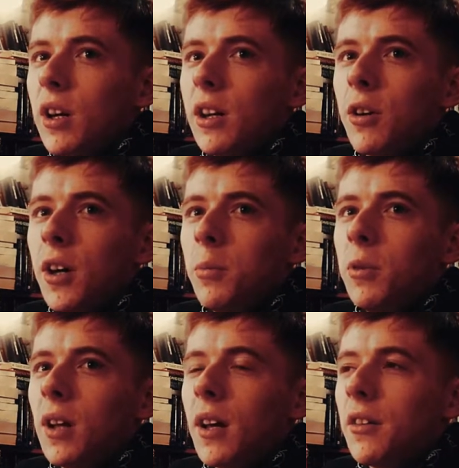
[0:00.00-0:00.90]

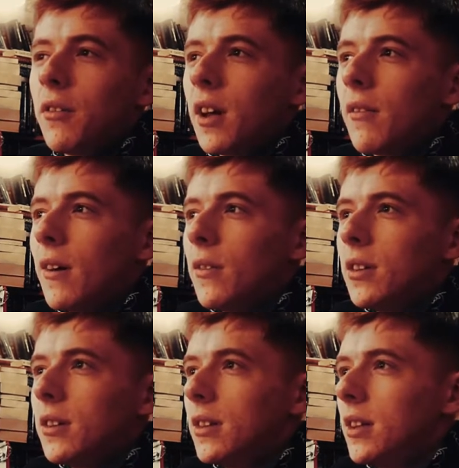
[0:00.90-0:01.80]
incredible. I don't think I've
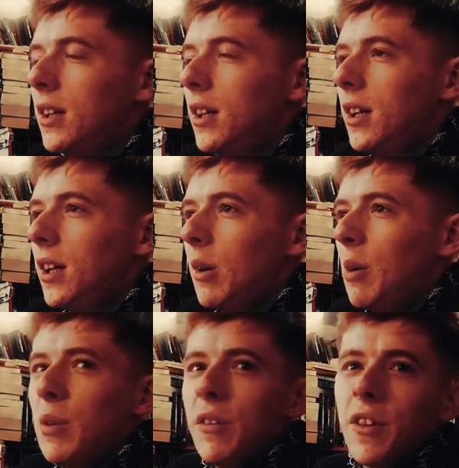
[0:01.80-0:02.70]
ever... I
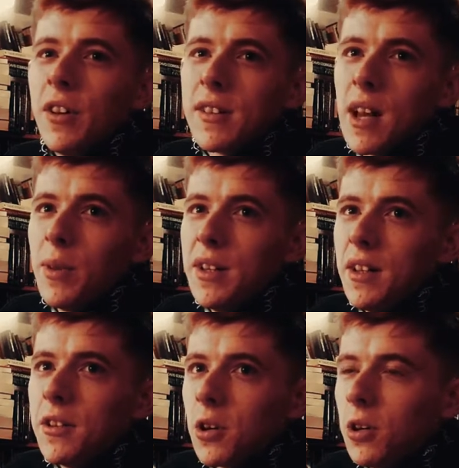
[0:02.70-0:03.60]
remember the first time I
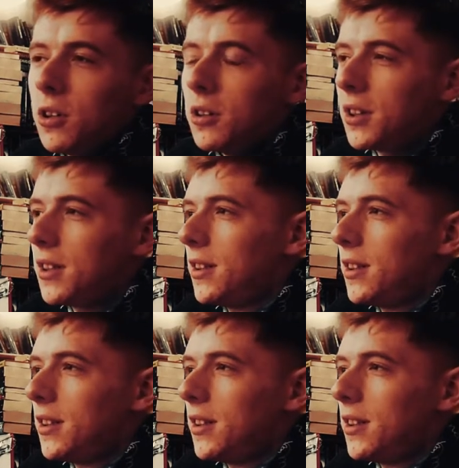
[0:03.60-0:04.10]
did a talk,